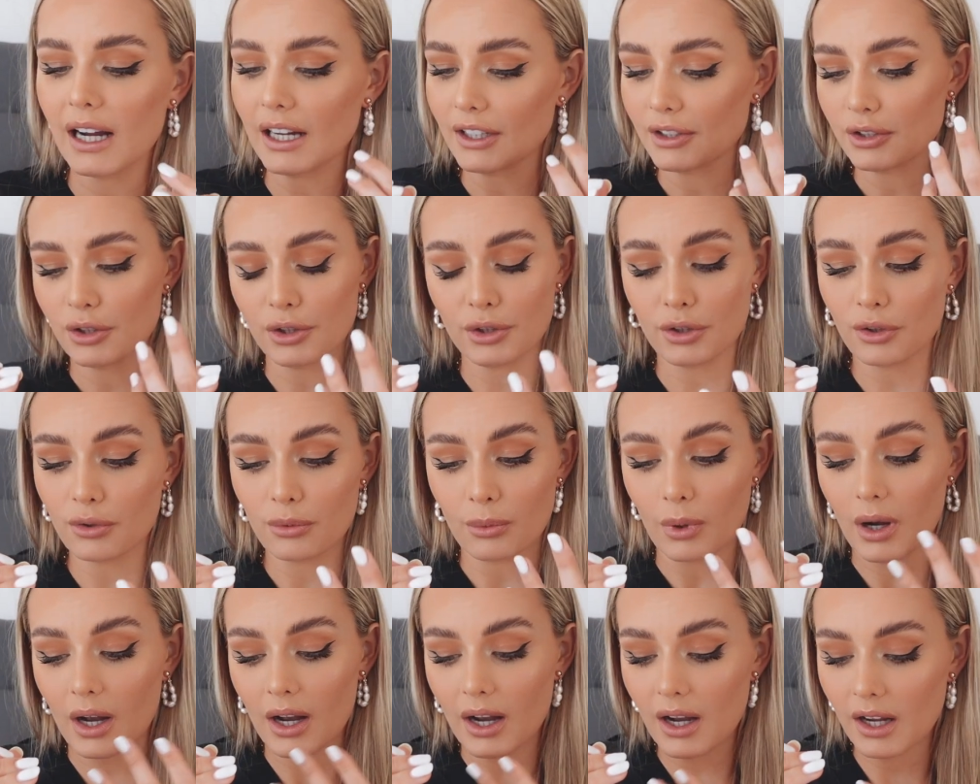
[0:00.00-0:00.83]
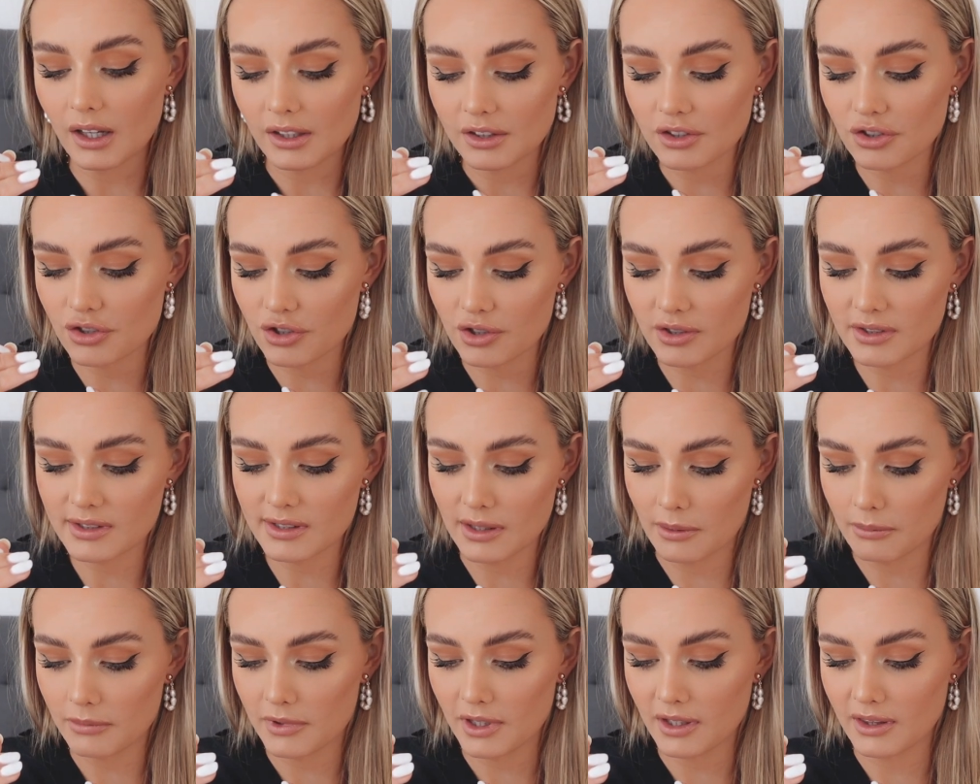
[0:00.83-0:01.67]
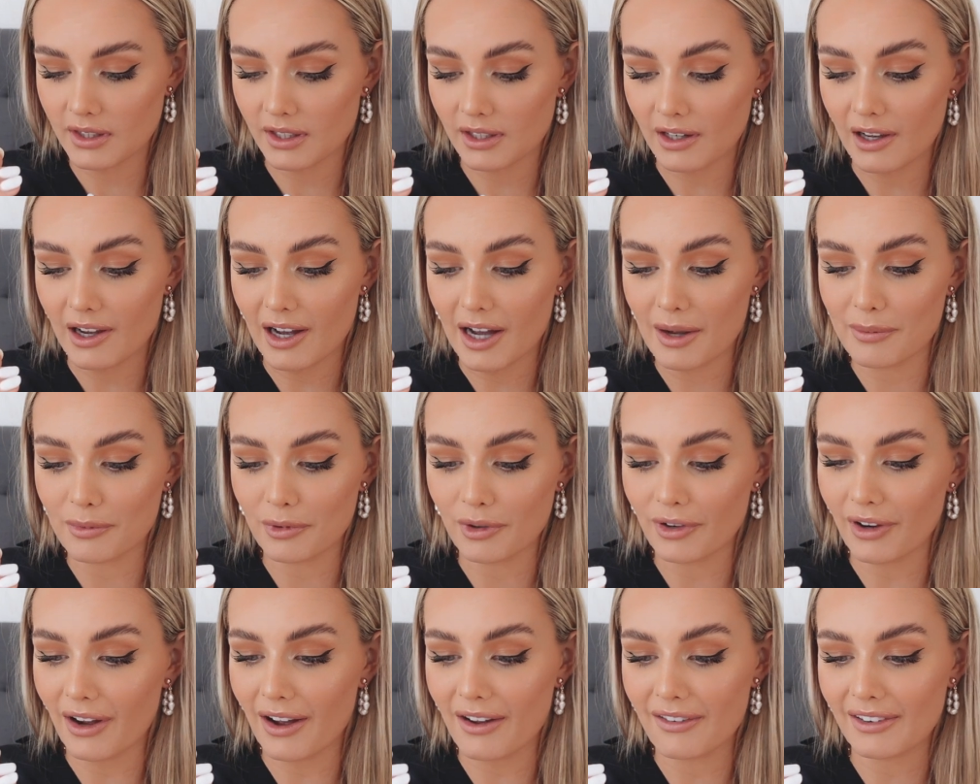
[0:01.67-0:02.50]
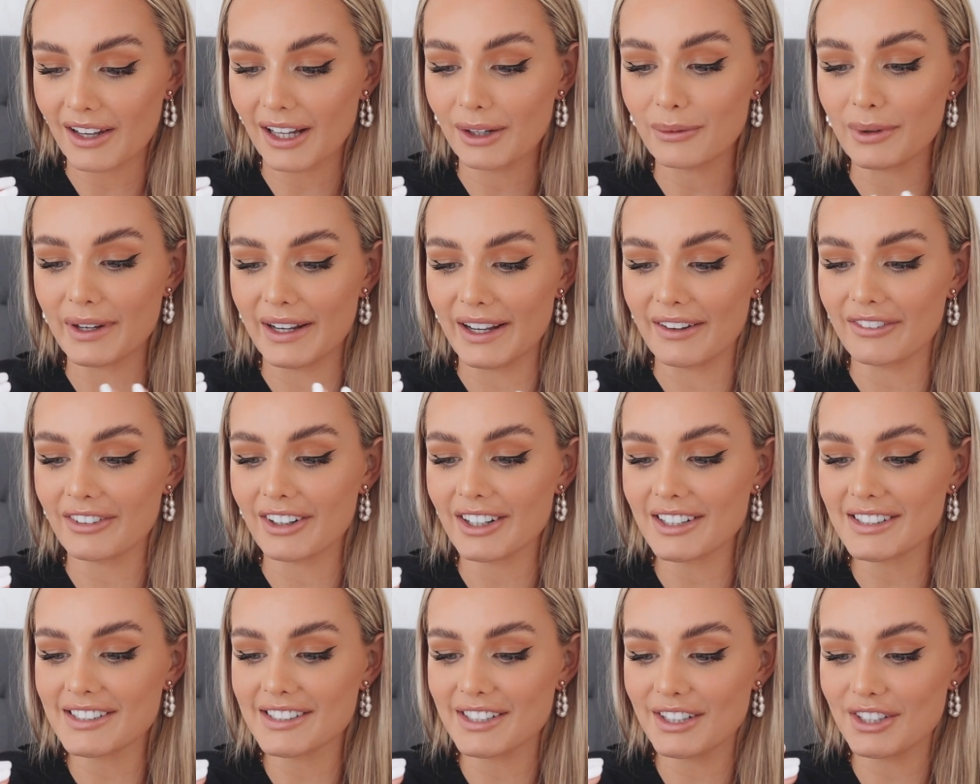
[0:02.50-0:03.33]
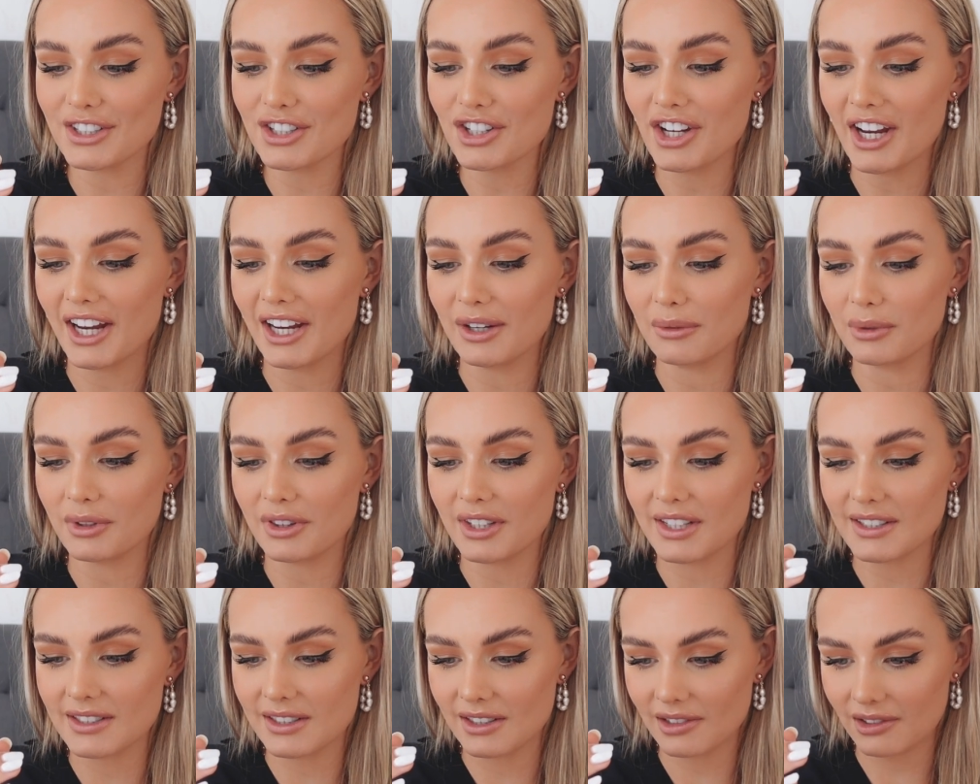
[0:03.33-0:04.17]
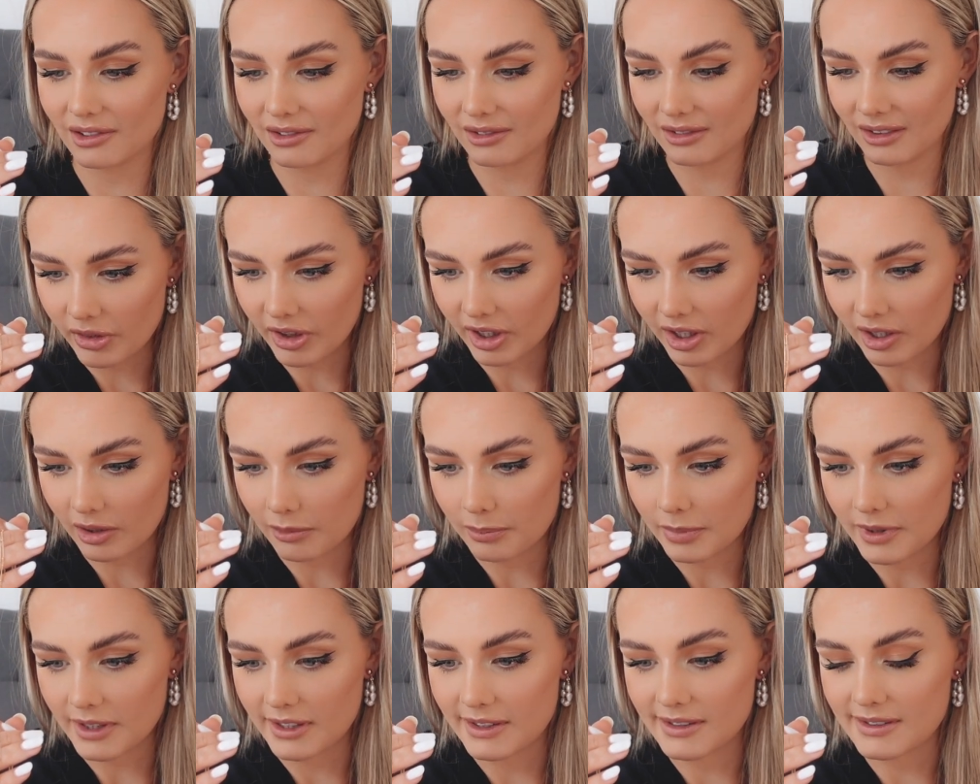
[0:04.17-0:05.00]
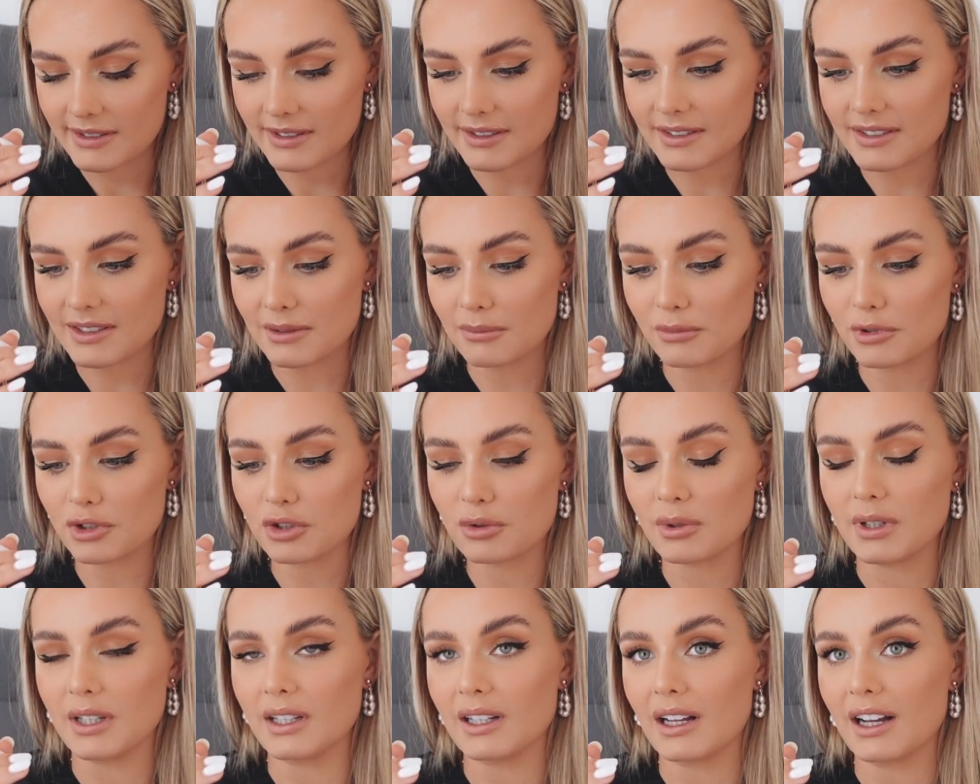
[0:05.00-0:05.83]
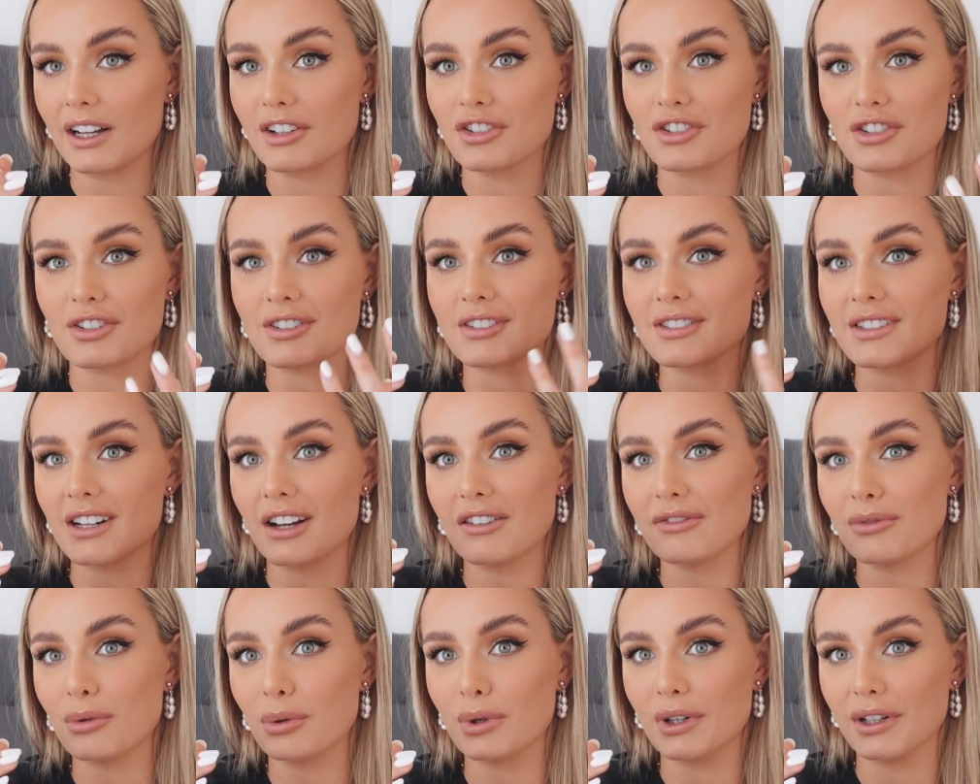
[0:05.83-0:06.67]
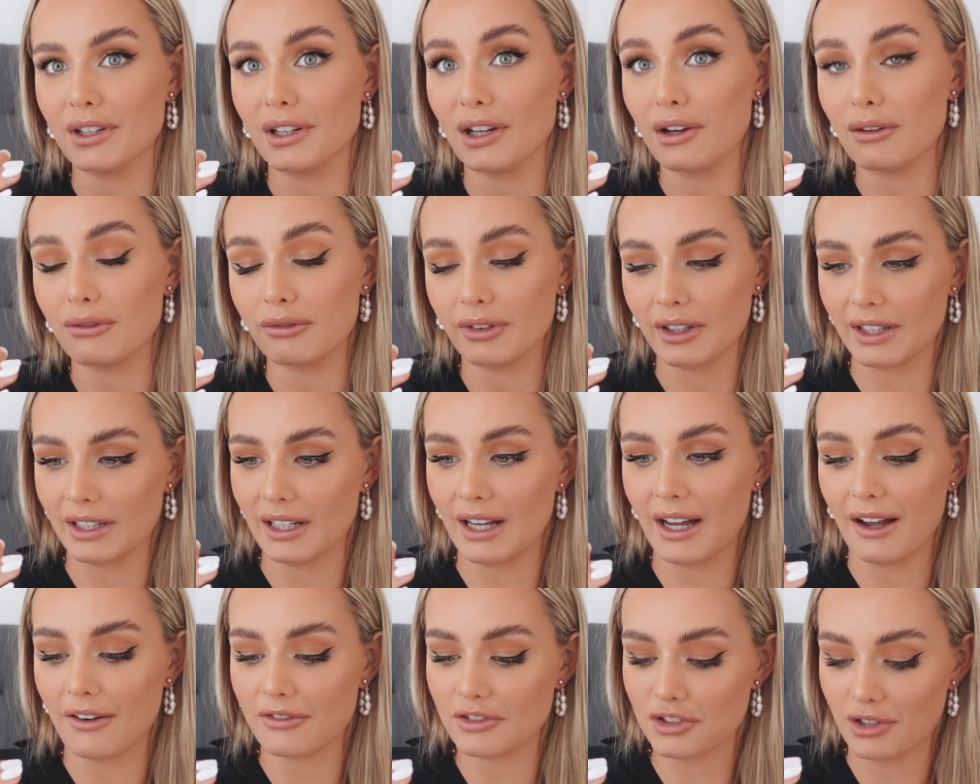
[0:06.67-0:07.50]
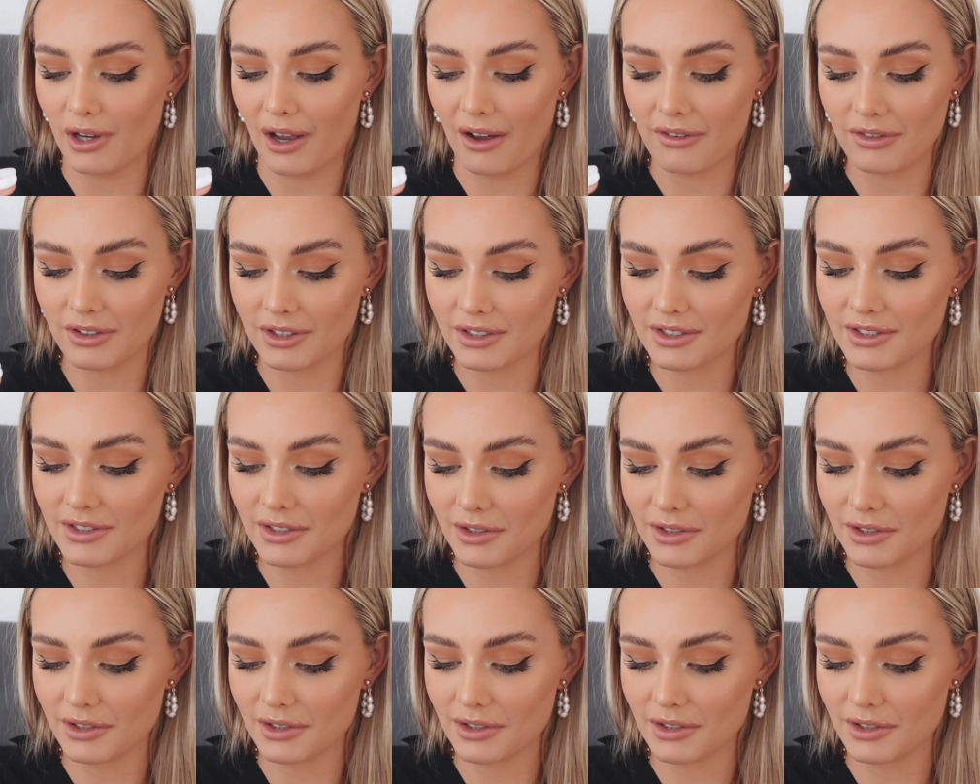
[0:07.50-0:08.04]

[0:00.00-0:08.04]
I don't know why, it's just something that I'm like, whenever I see a chain with these little thicker pieces in between, I fall in love and I have to have it.